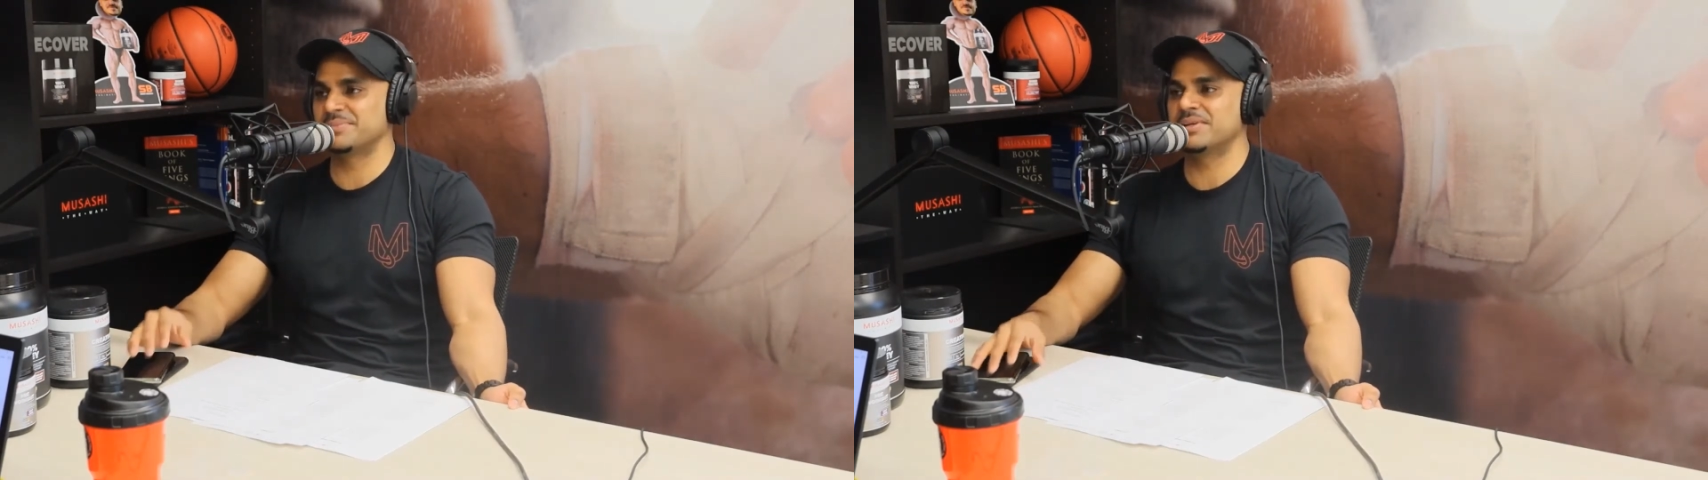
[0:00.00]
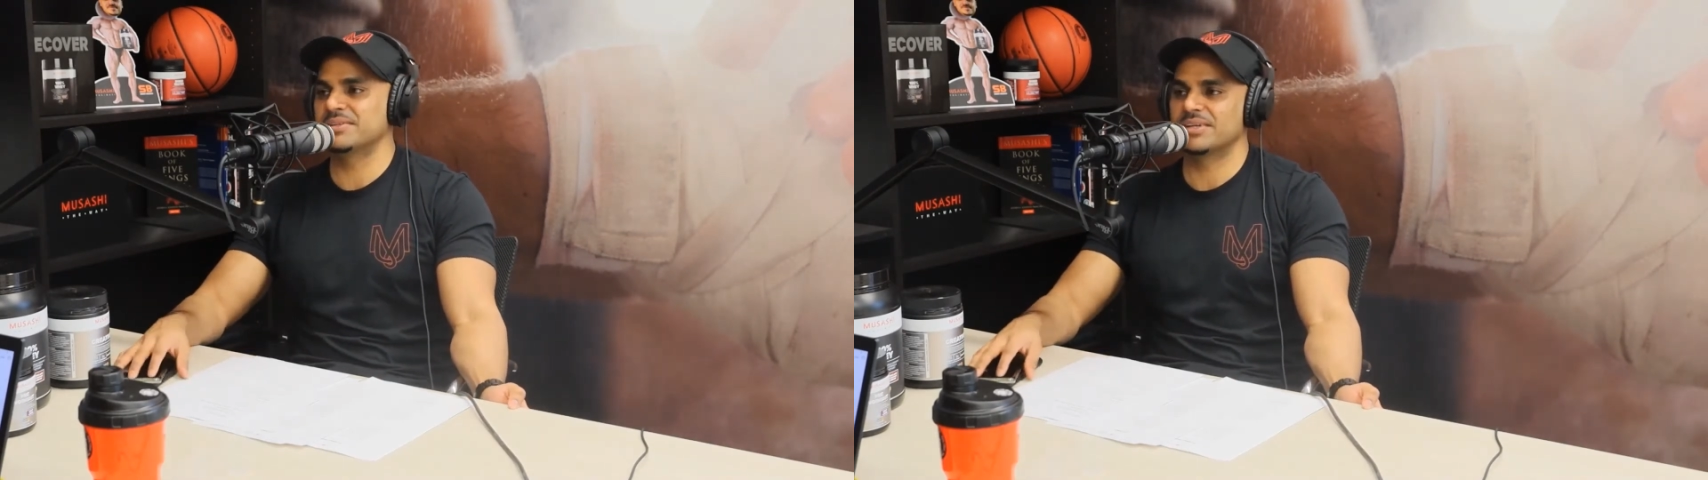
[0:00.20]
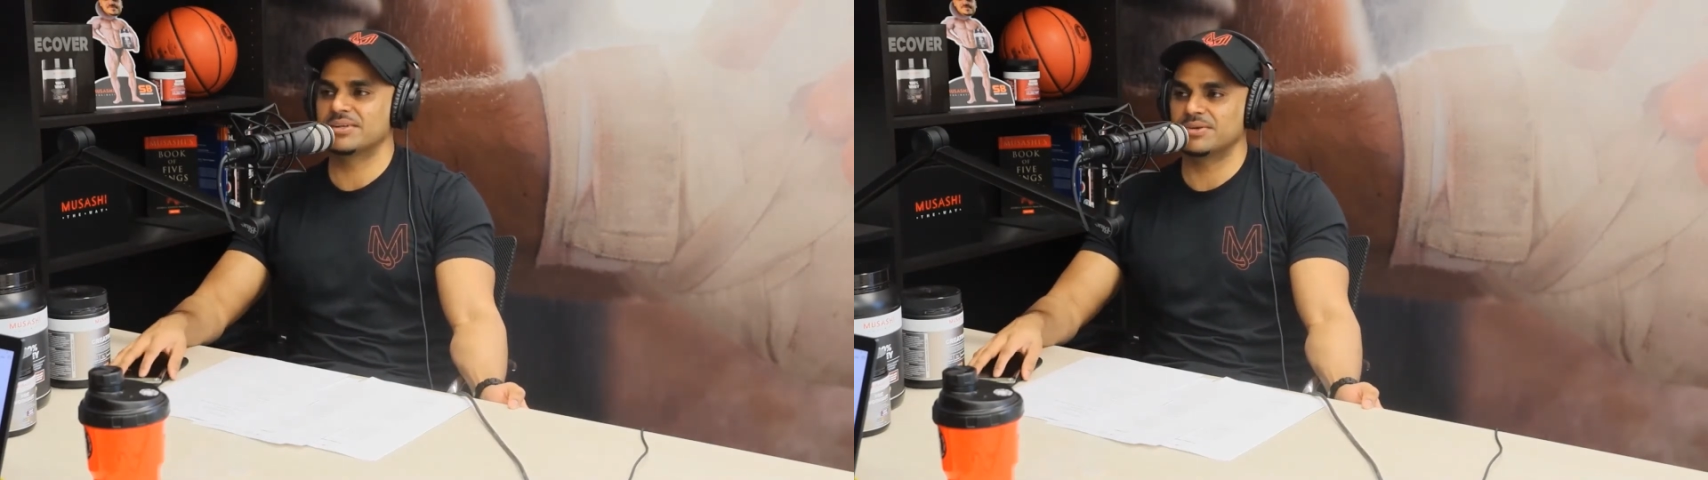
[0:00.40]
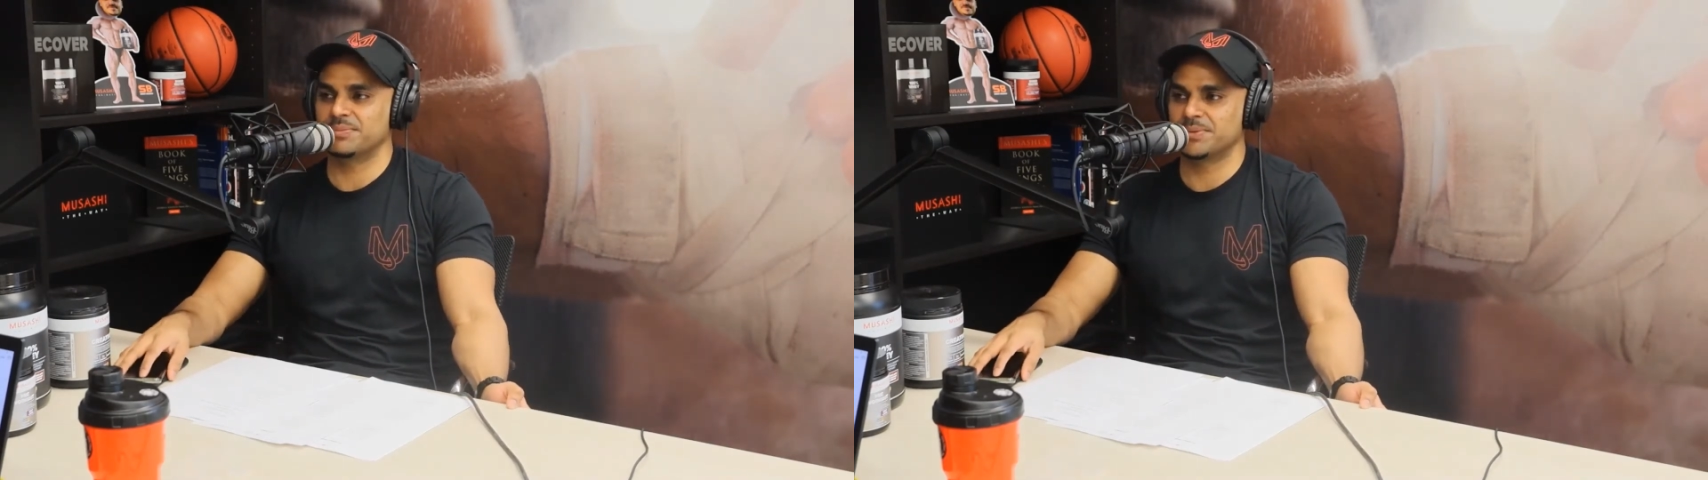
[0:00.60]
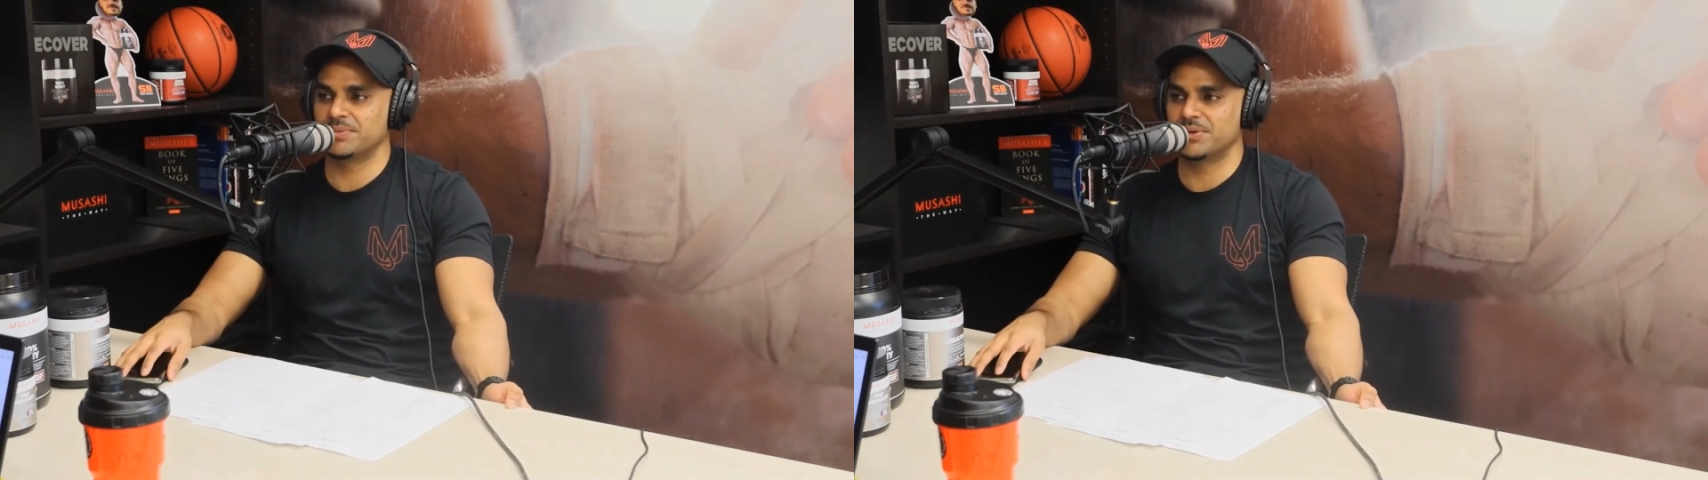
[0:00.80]
that got people
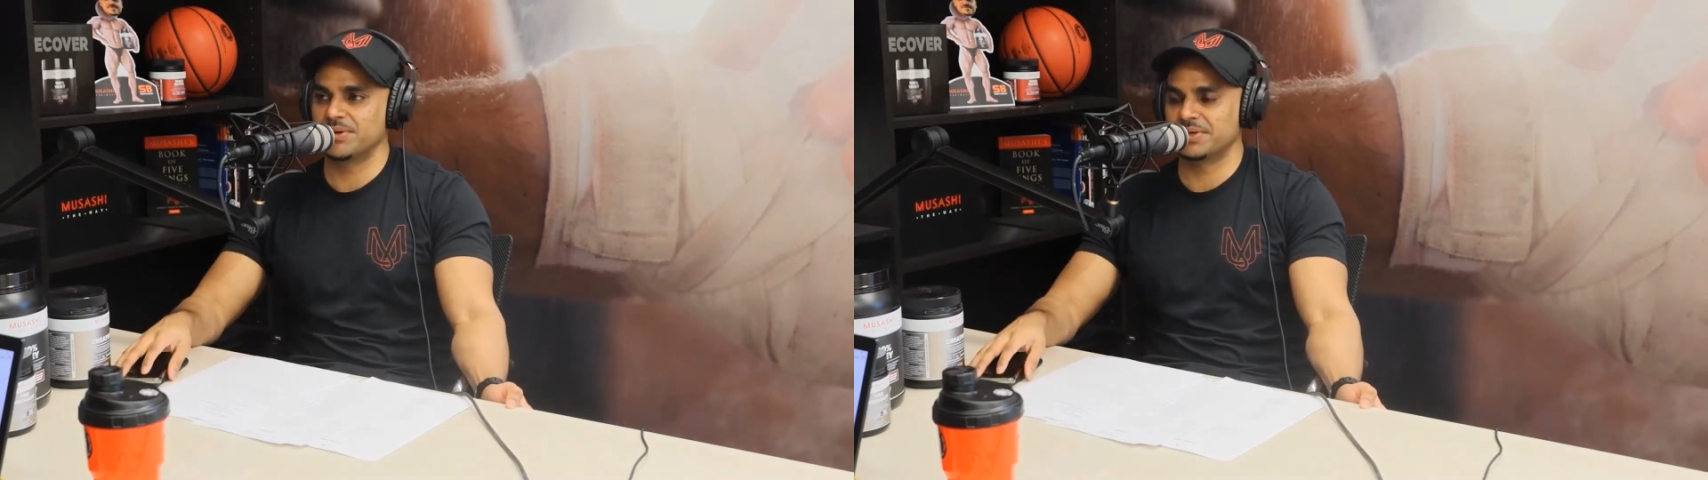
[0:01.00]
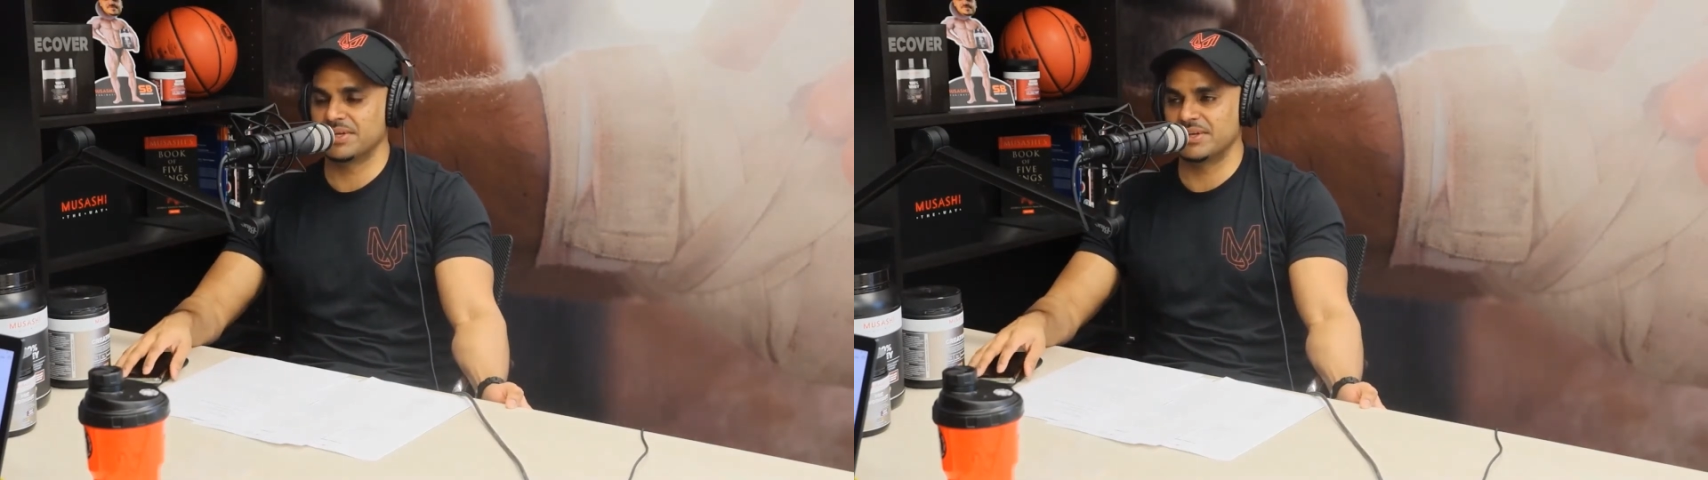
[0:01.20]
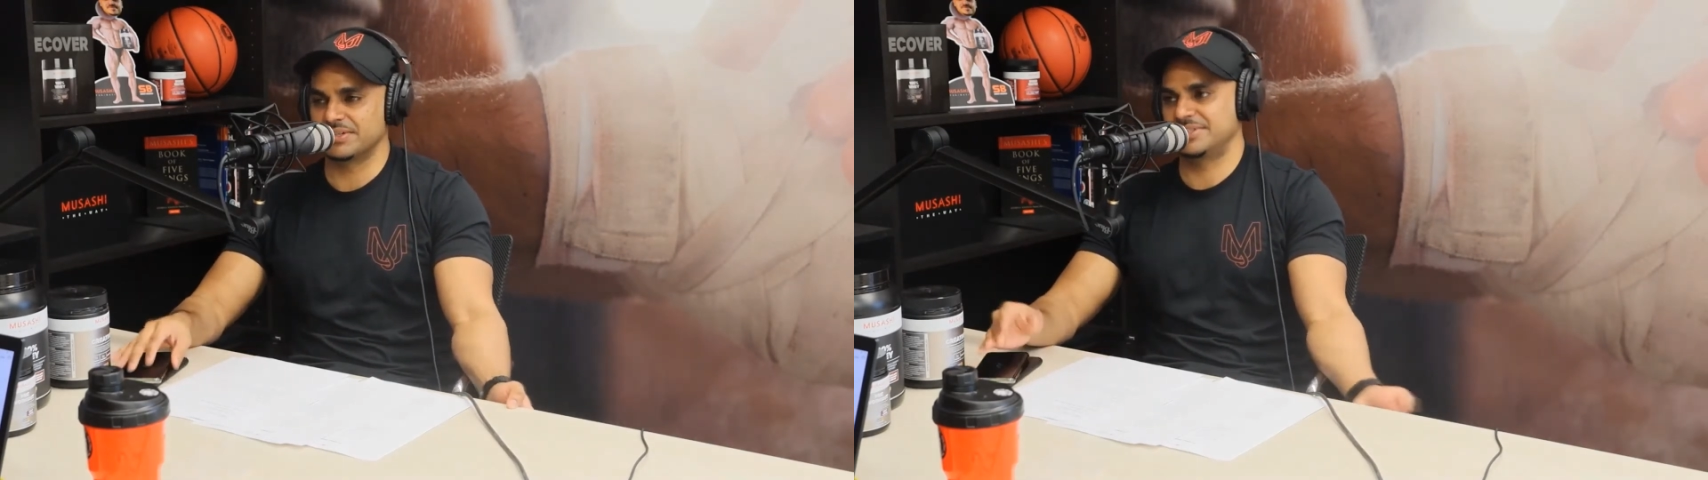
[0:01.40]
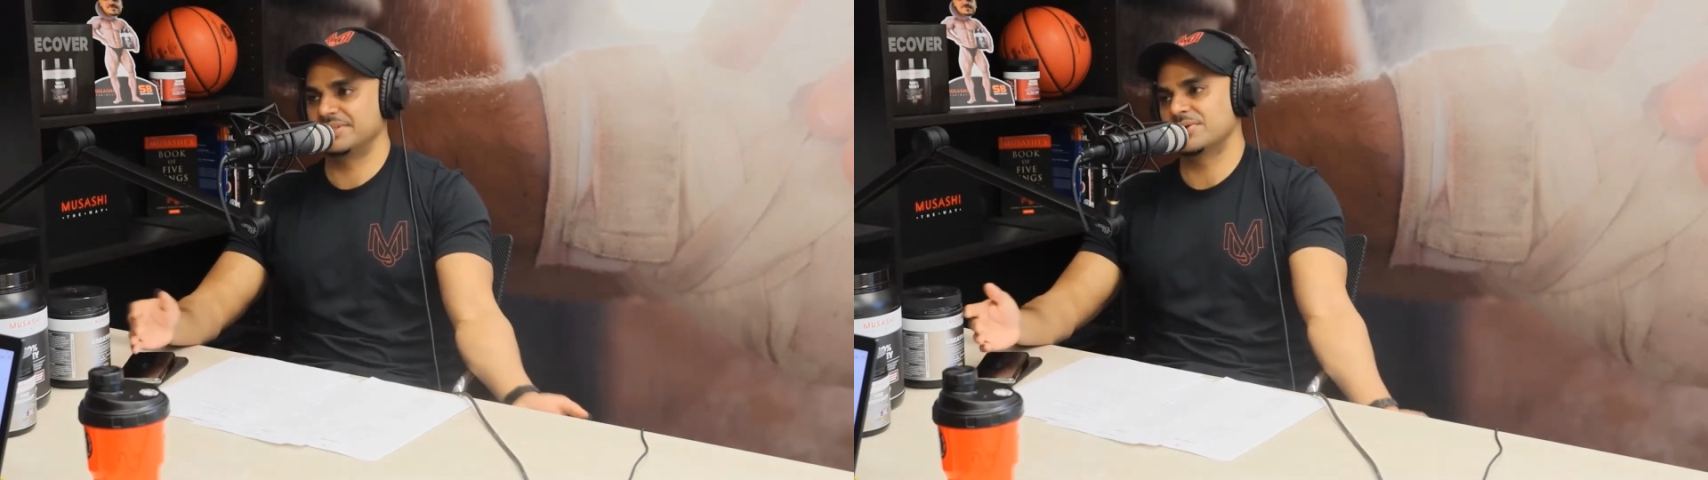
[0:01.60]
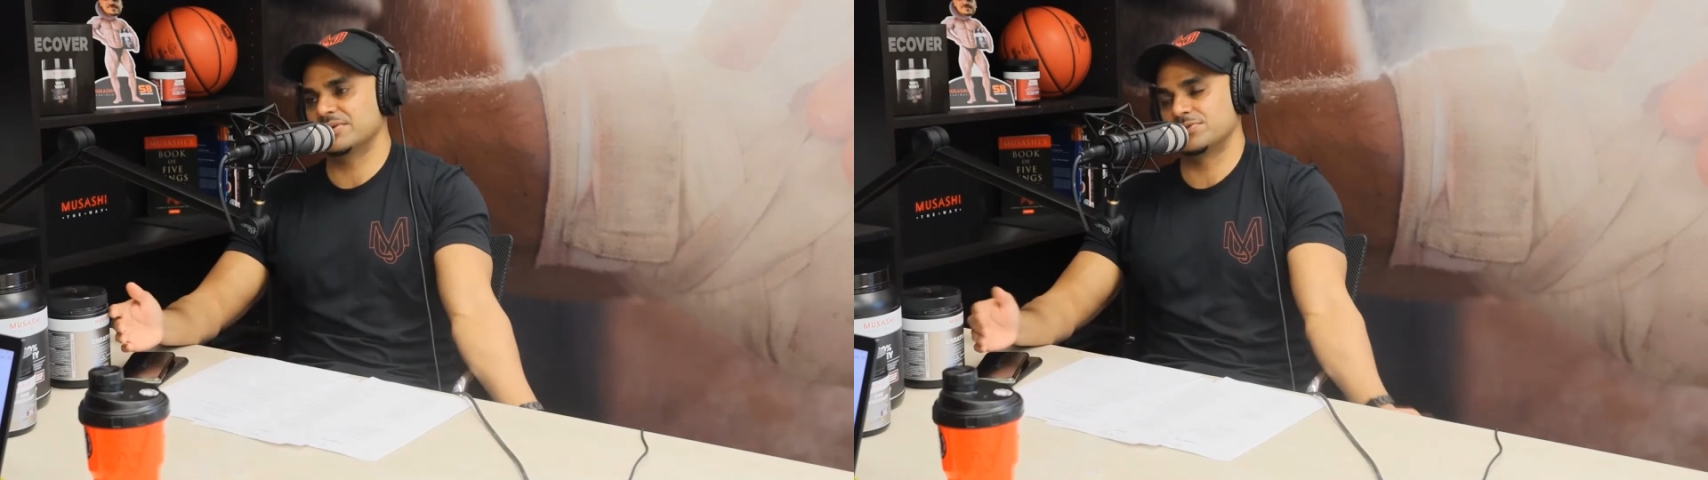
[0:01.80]
going and actually caused a
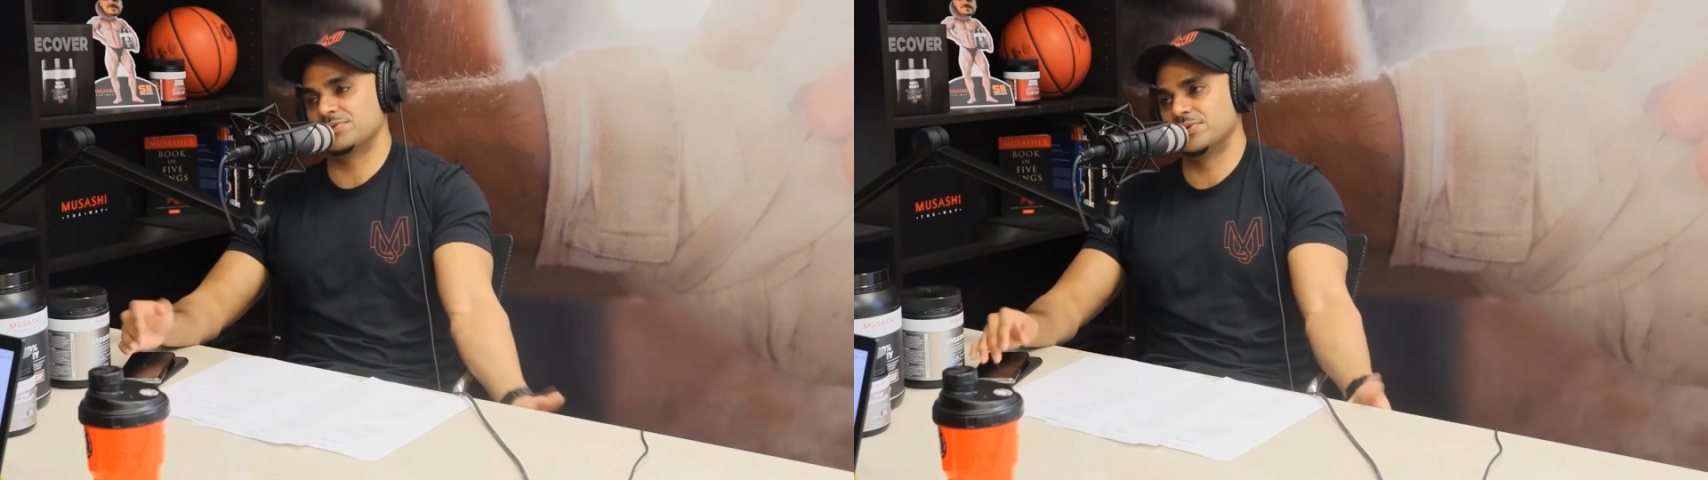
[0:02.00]
few